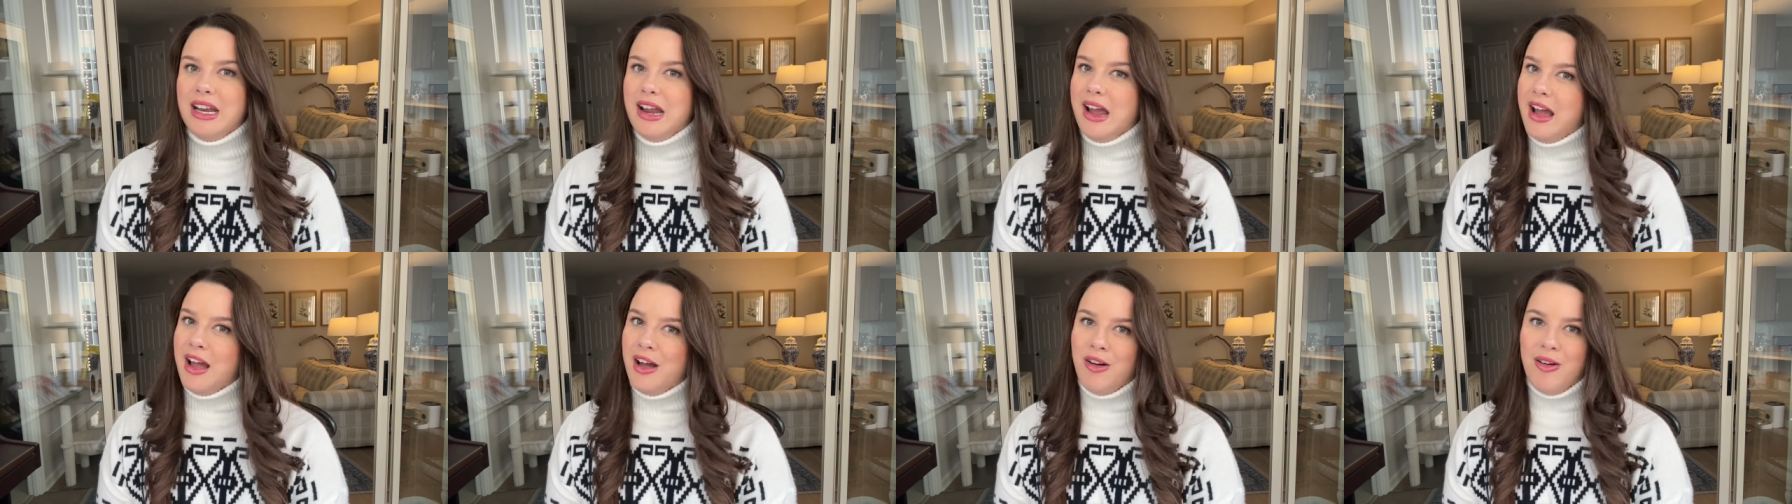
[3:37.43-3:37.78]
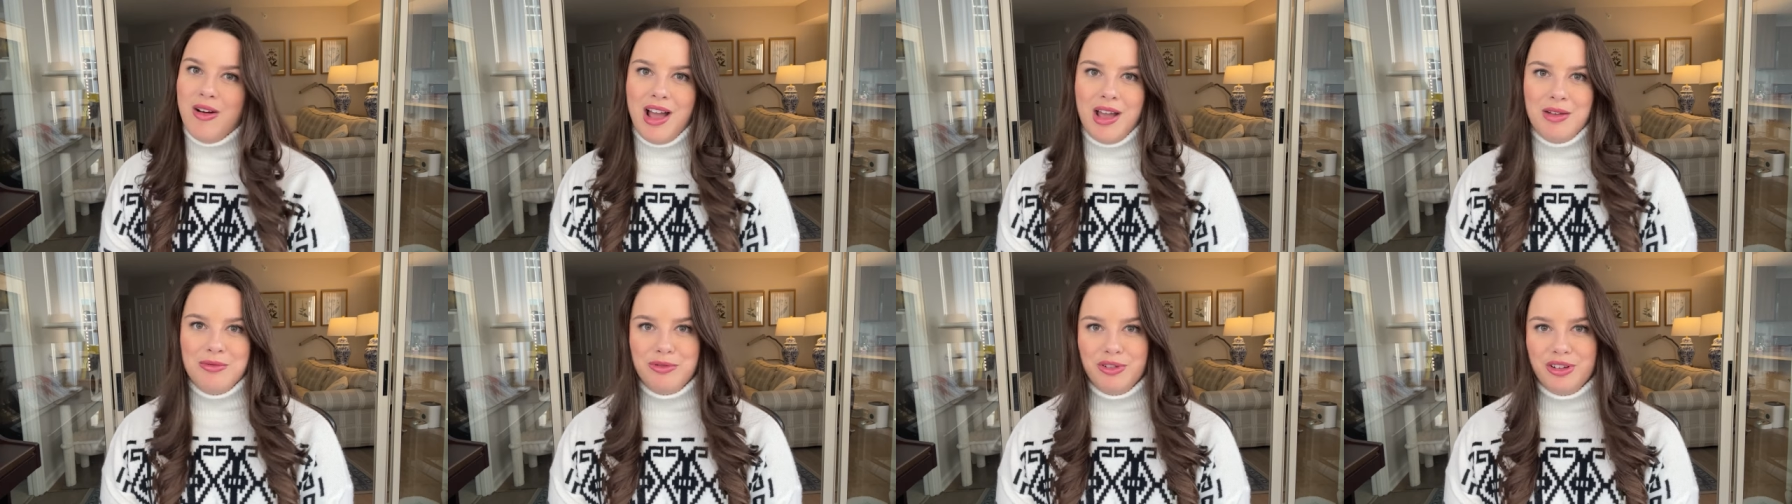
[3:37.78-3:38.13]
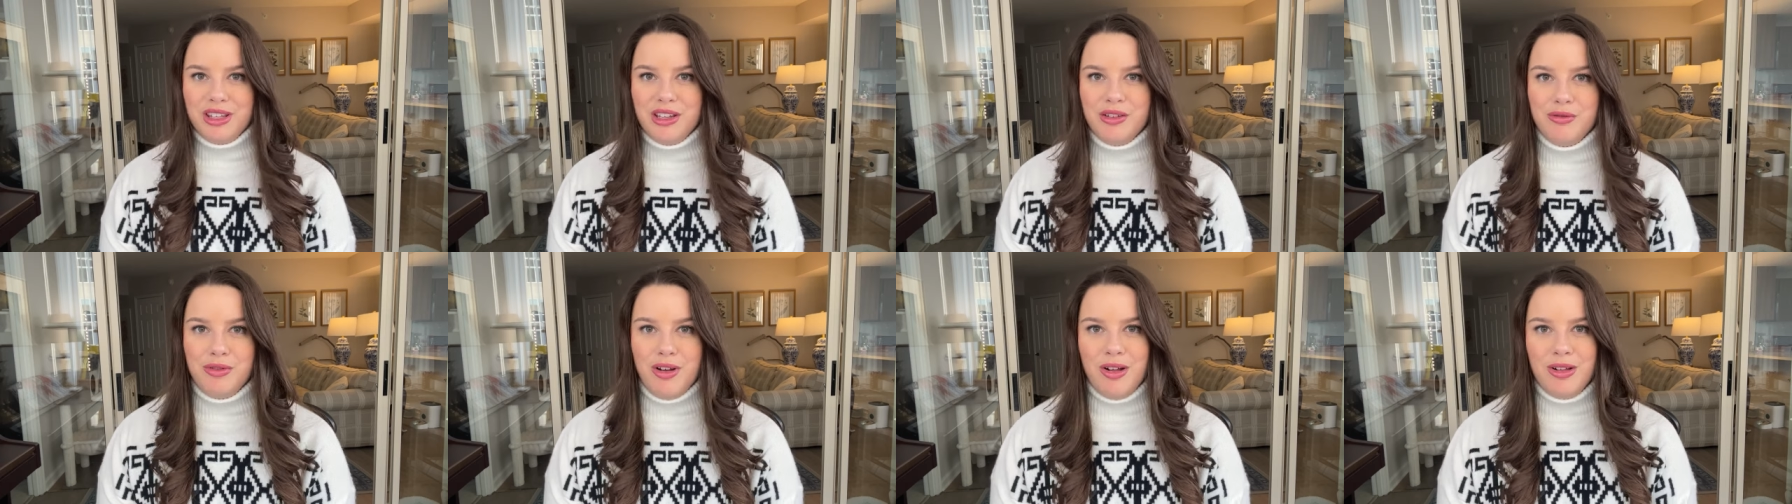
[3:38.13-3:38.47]
how I've
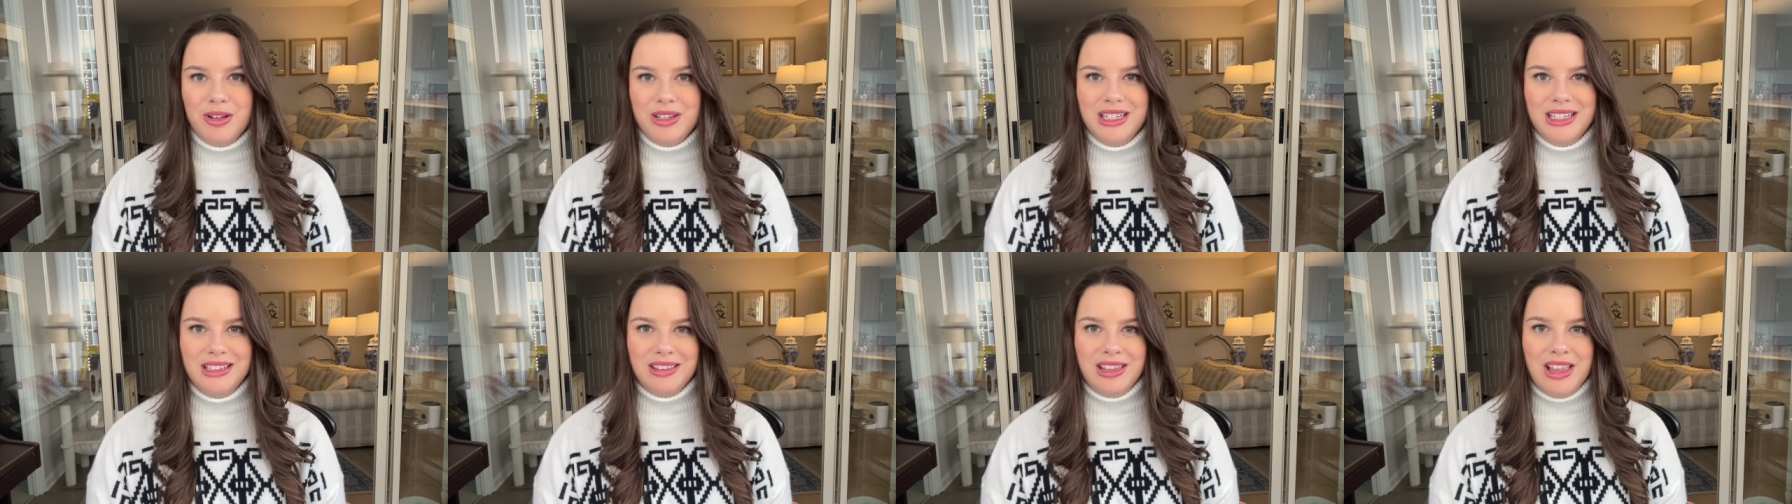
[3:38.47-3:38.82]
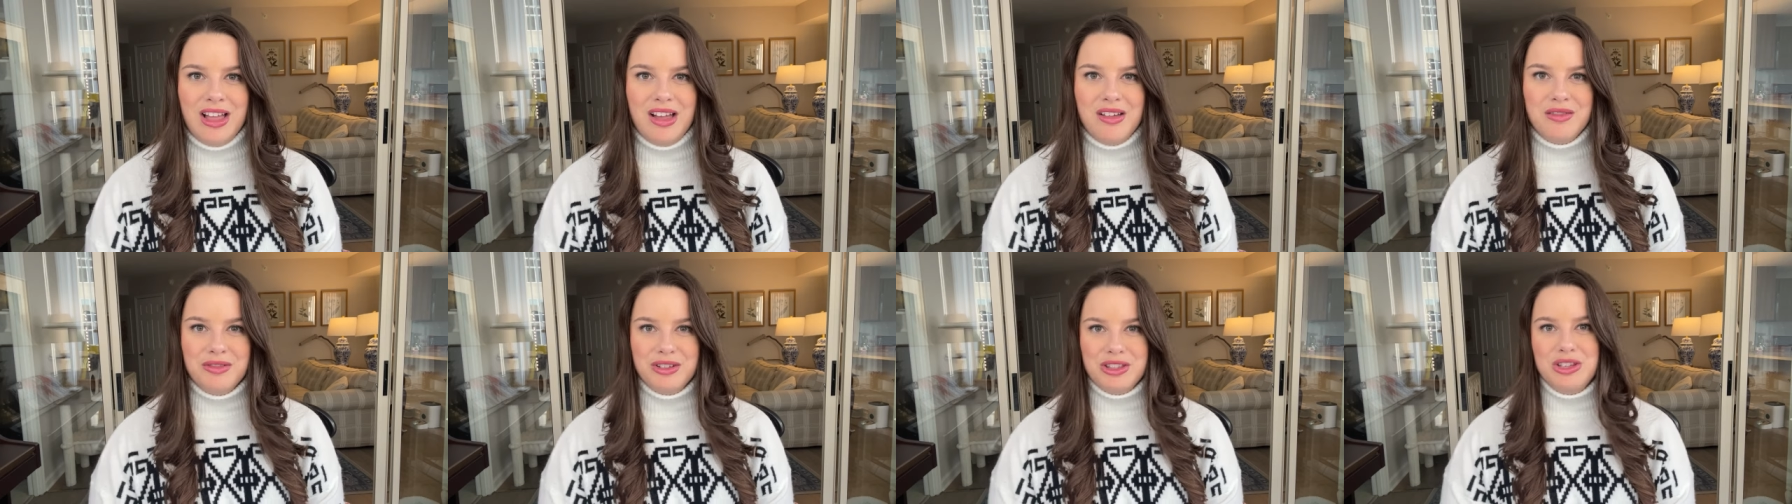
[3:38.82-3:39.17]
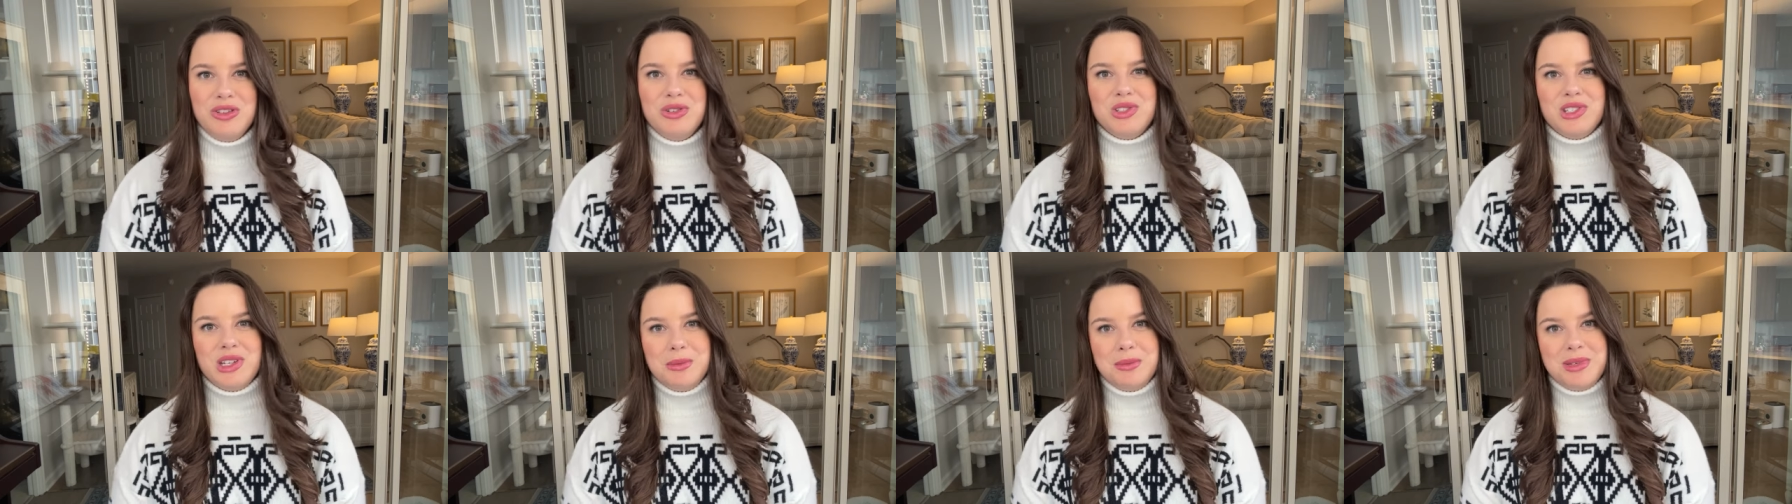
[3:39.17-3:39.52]
really fallen in love with using